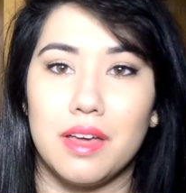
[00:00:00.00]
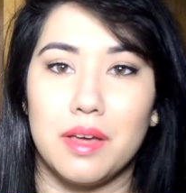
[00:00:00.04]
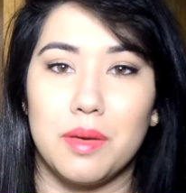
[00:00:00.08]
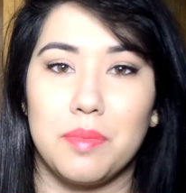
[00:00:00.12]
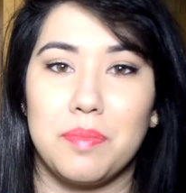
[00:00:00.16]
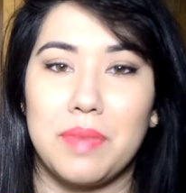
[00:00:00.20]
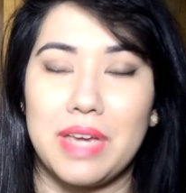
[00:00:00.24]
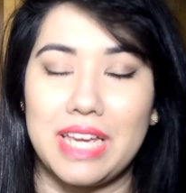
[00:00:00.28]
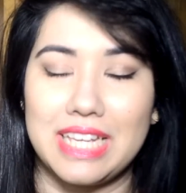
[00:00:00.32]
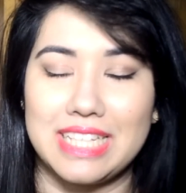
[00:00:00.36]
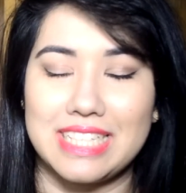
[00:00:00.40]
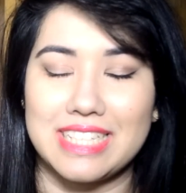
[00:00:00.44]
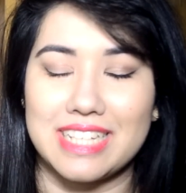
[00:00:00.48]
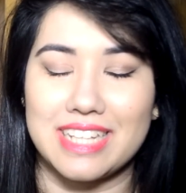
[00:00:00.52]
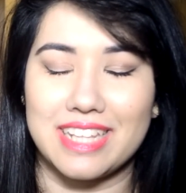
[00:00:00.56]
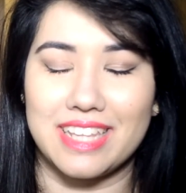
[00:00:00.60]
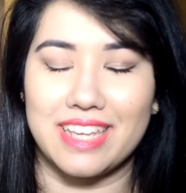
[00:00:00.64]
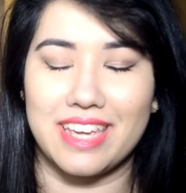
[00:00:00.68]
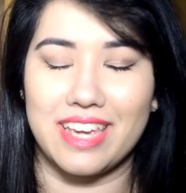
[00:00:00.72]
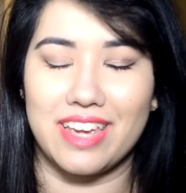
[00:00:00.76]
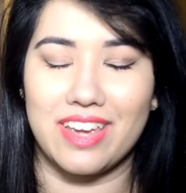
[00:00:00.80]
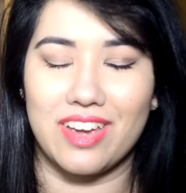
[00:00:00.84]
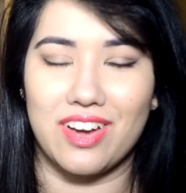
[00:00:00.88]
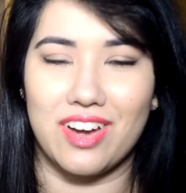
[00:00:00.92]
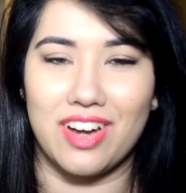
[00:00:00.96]

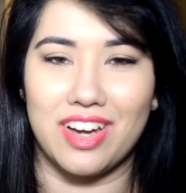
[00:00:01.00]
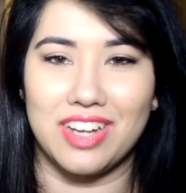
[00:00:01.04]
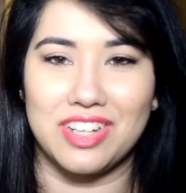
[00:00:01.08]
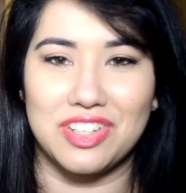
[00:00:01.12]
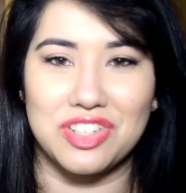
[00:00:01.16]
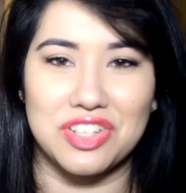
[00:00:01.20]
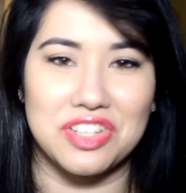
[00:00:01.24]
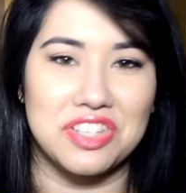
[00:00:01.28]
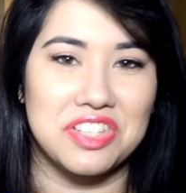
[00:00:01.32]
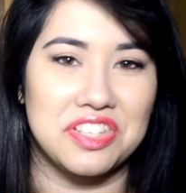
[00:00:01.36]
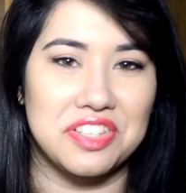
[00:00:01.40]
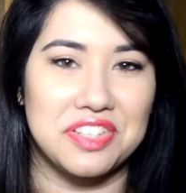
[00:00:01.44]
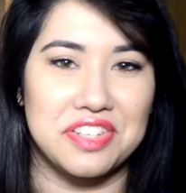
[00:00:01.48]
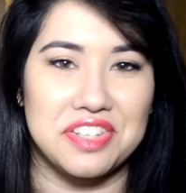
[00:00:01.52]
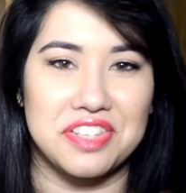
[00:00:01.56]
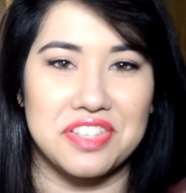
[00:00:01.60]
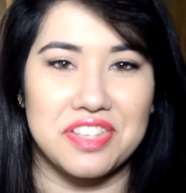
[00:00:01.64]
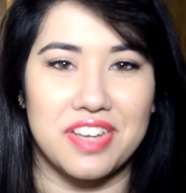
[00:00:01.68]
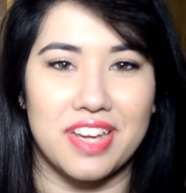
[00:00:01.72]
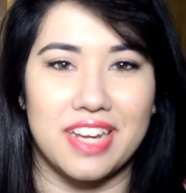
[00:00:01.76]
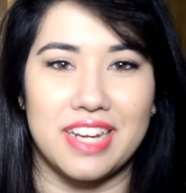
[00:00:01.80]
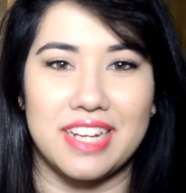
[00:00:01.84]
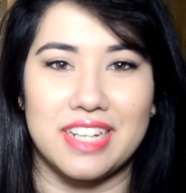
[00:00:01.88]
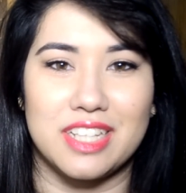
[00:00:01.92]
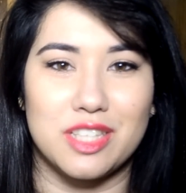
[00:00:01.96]
Basically, I just
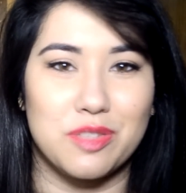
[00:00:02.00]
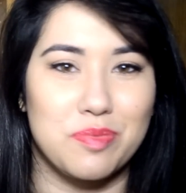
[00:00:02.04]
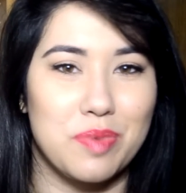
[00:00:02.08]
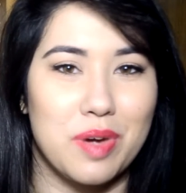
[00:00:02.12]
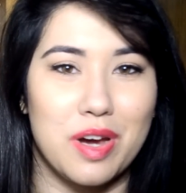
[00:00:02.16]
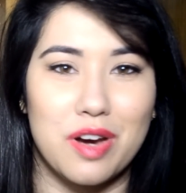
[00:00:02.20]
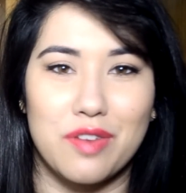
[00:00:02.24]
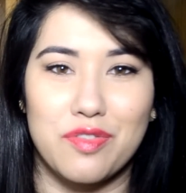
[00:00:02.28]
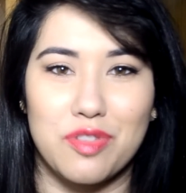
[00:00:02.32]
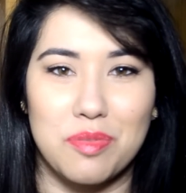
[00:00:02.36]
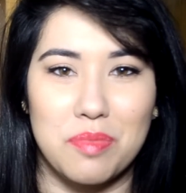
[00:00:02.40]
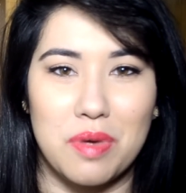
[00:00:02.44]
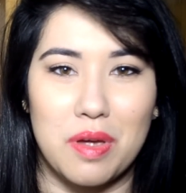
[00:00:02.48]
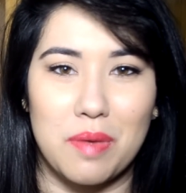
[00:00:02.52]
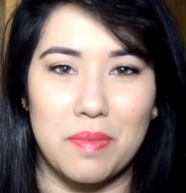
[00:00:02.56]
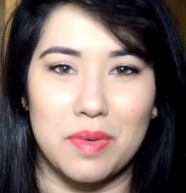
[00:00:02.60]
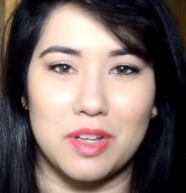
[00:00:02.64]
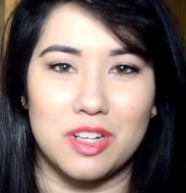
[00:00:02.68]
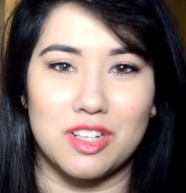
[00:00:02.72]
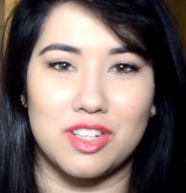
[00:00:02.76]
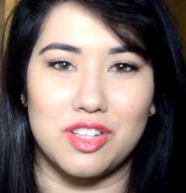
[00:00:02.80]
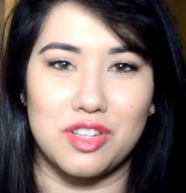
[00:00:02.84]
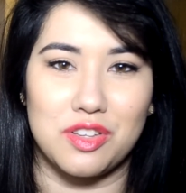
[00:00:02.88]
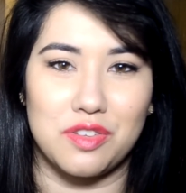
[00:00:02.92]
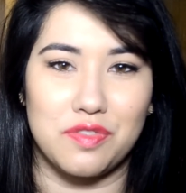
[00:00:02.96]
decided, spur of the
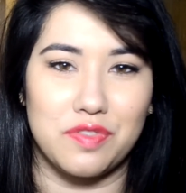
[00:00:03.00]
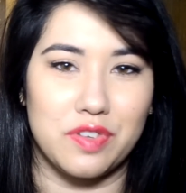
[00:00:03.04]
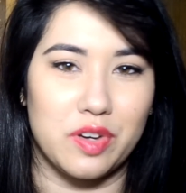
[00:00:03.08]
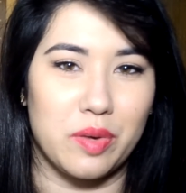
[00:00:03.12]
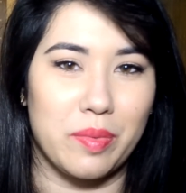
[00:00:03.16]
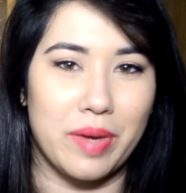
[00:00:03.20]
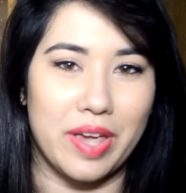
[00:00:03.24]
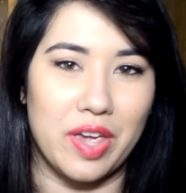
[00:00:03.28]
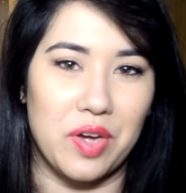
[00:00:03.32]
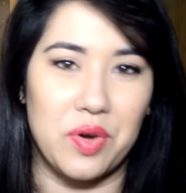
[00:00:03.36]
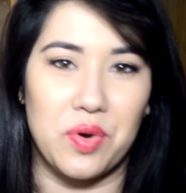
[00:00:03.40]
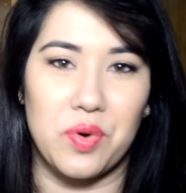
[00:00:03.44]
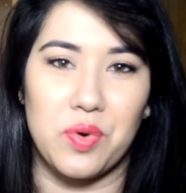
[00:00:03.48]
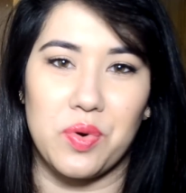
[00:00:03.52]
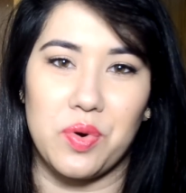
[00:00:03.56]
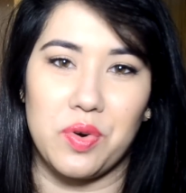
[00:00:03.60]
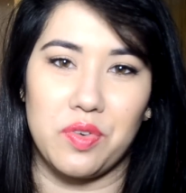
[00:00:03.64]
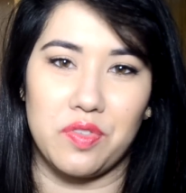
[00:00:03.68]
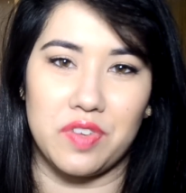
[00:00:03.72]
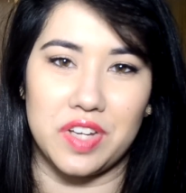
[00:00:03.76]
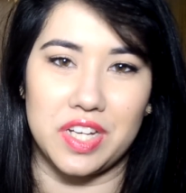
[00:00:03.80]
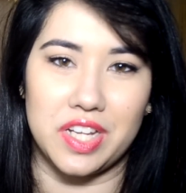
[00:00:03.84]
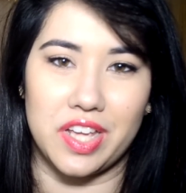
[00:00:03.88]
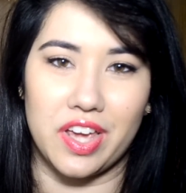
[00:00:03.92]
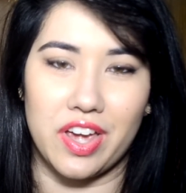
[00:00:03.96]
moment, to film a haul
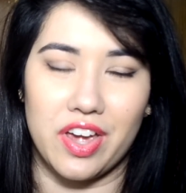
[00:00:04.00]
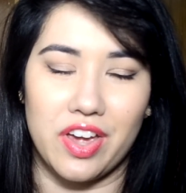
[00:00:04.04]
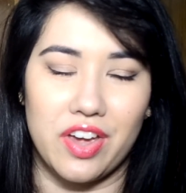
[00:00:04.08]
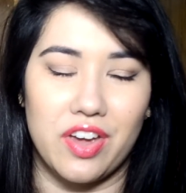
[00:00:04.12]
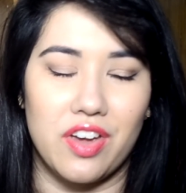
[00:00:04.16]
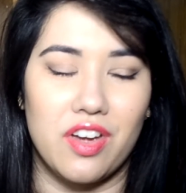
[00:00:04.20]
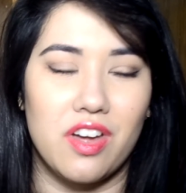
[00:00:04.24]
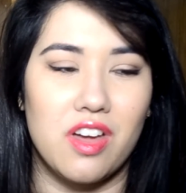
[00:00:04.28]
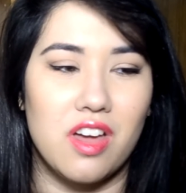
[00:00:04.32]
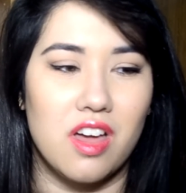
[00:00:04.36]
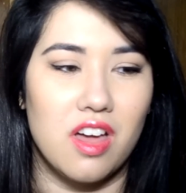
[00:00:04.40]
video.